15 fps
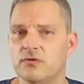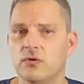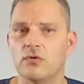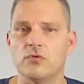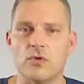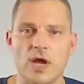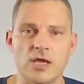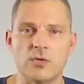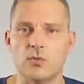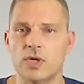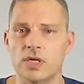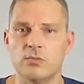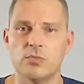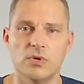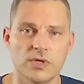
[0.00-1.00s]
or
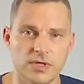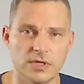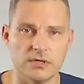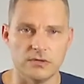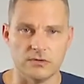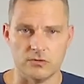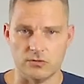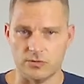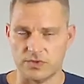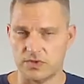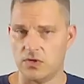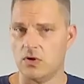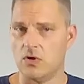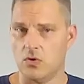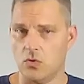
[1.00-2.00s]
right-wing political groups,
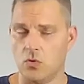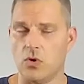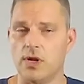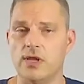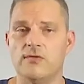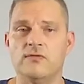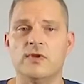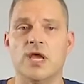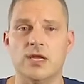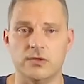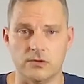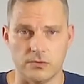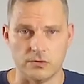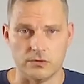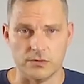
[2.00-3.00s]
or even hate
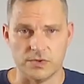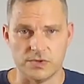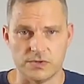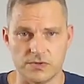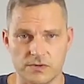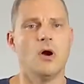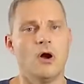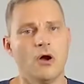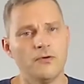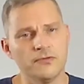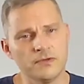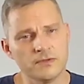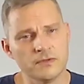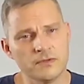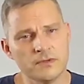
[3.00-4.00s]
groups.
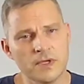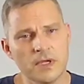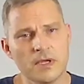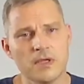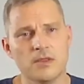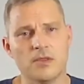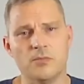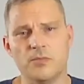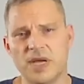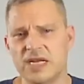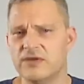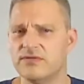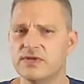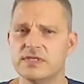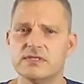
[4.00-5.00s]
Often, the
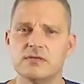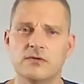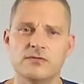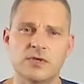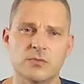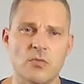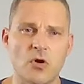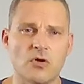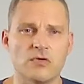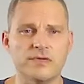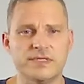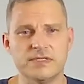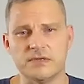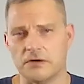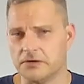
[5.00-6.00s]
benefits of
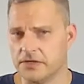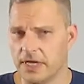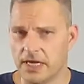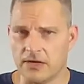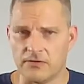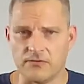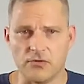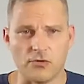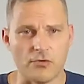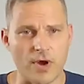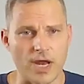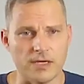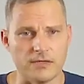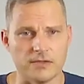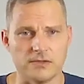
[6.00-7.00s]
democracies are taken for
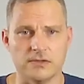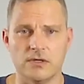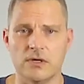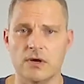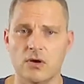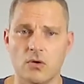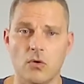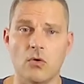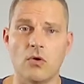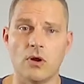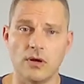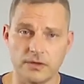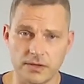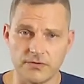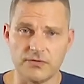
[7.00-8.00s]
granted, or are
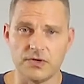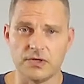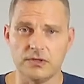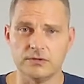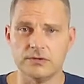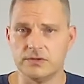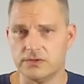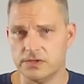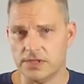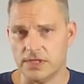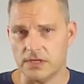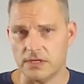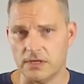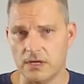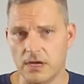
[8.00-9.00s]
difficult to
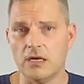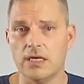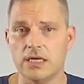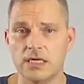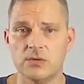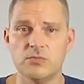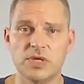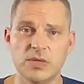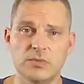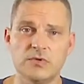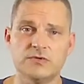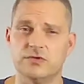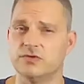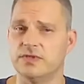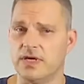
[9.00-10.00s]
see, leading people
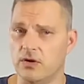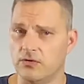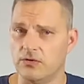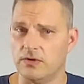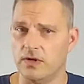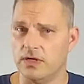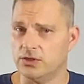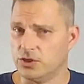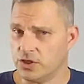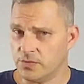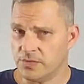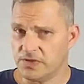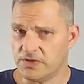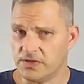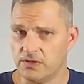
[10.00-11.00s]
to doubt the
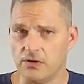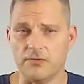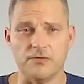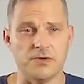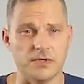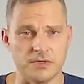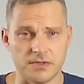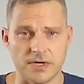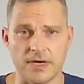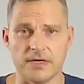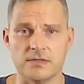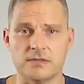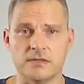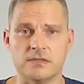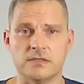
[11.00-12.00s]
legitimacy of the entire
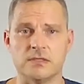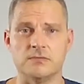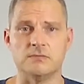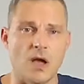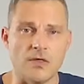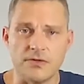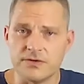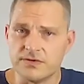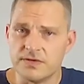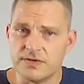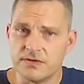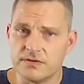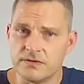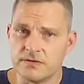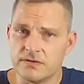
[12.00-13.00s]
system. Other
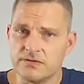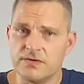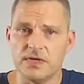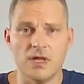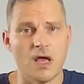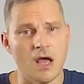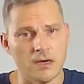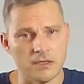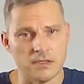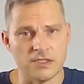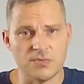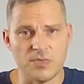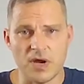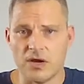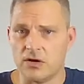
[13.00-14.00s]
citizens feel
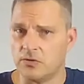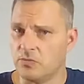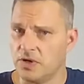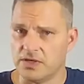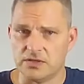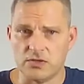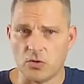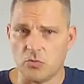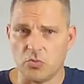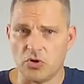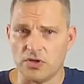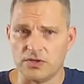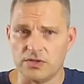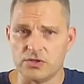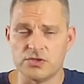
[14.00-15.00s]
uninspired by top
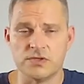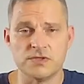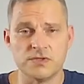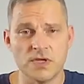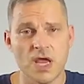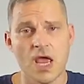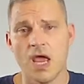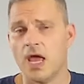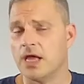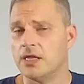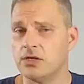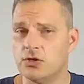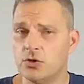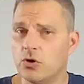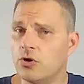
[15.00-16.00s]
politicians and
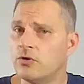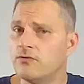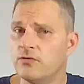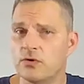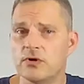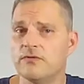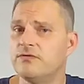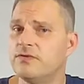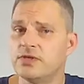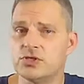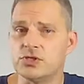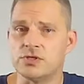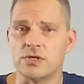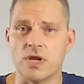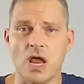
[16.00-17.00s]
yearn for a
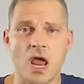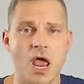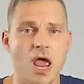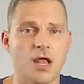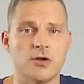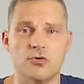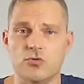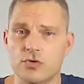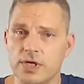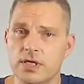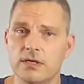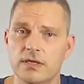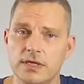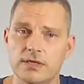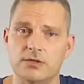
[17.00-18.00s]
vision and real
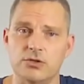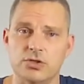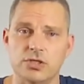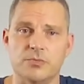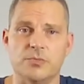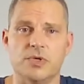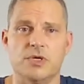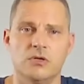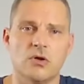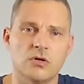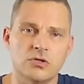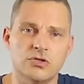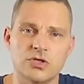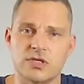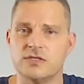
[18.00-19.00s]
leadership, not
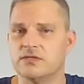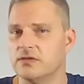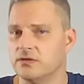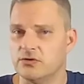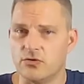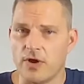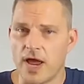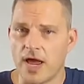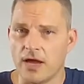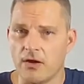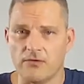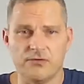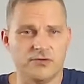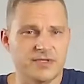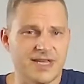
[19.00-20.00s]
just the drag
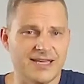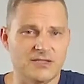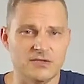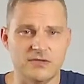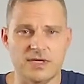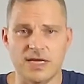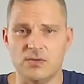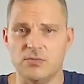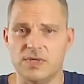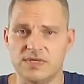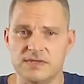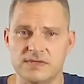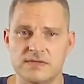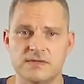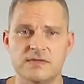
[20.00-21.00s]
of day-to-day
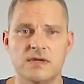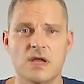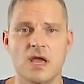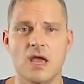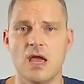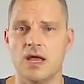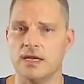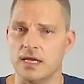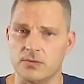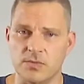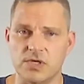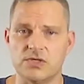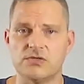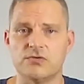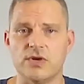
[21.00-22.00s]
business and
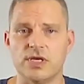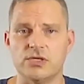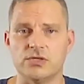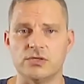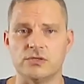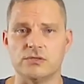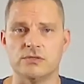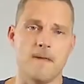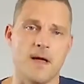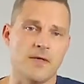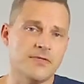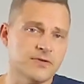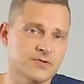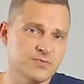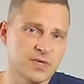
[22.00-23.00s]
administration.
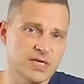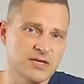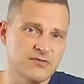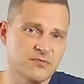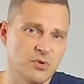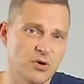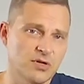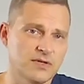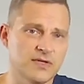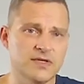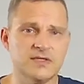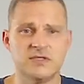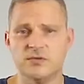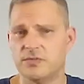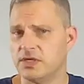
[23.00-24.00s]
Others believe politics
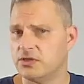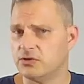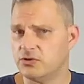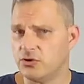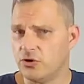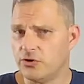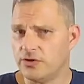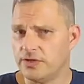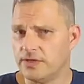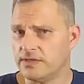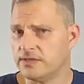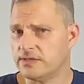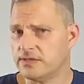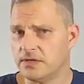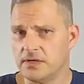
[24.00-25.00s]
to be dirty and
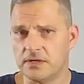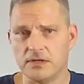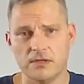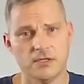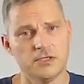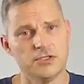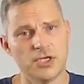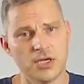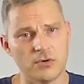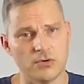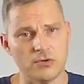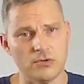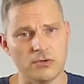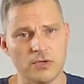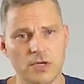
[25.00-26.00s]
cynical in
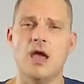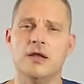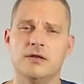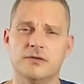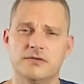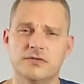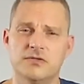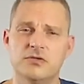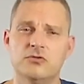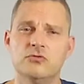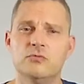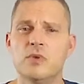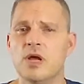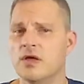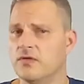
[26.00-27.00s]
general, and
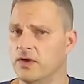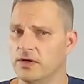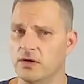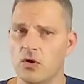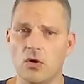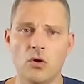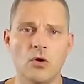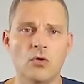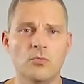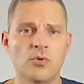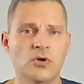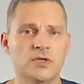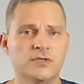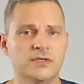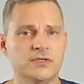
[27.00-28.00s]
assume that all
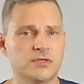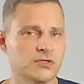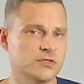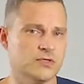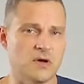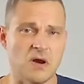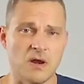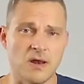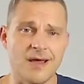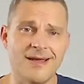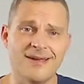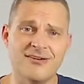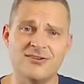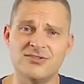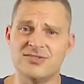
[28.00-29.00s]
politicians are
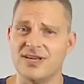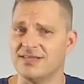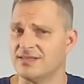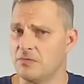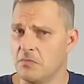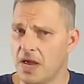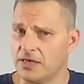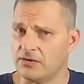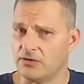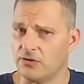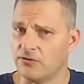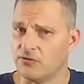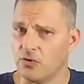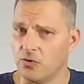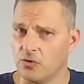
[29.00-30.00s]
liars as a matter
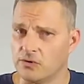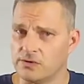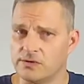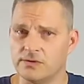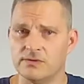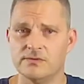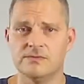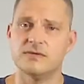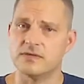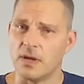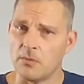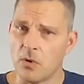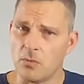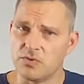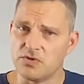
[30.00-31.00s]
of course. Some
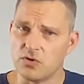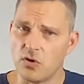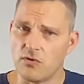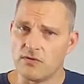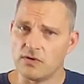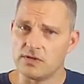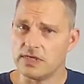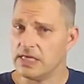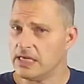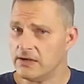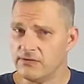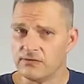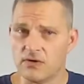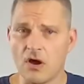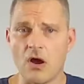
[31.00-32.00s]
observers
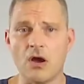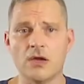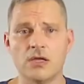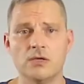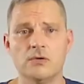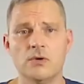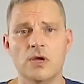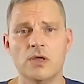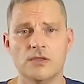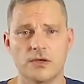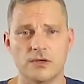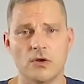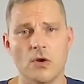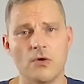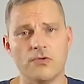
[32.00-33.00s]
even argue
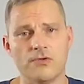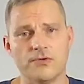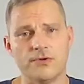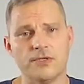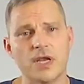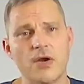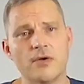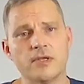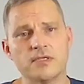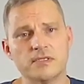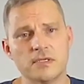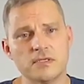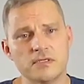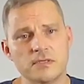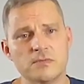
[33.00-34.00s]
that authoritarian
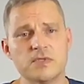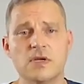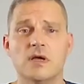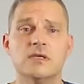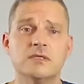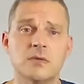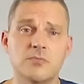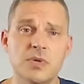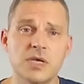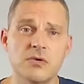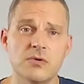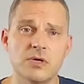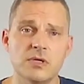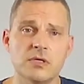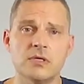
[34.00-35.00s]
systems are
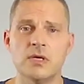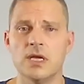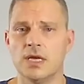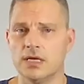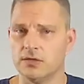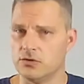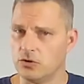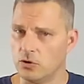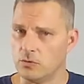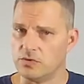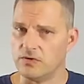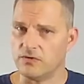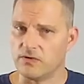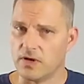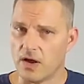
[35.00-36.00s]
superior in terms
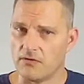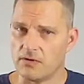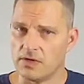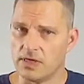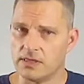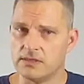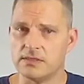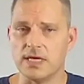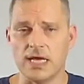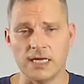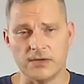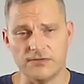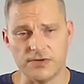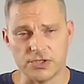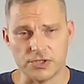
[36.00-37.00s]
of governance and
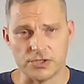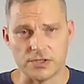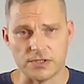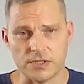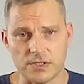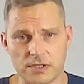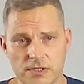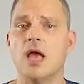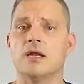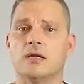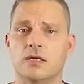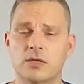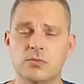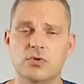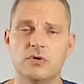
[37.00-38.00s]
efficiency, and
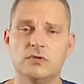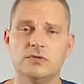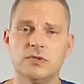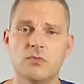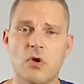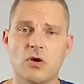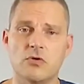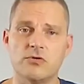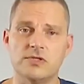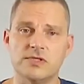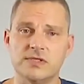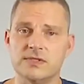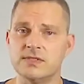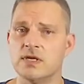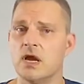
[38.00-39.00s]
liberal democracies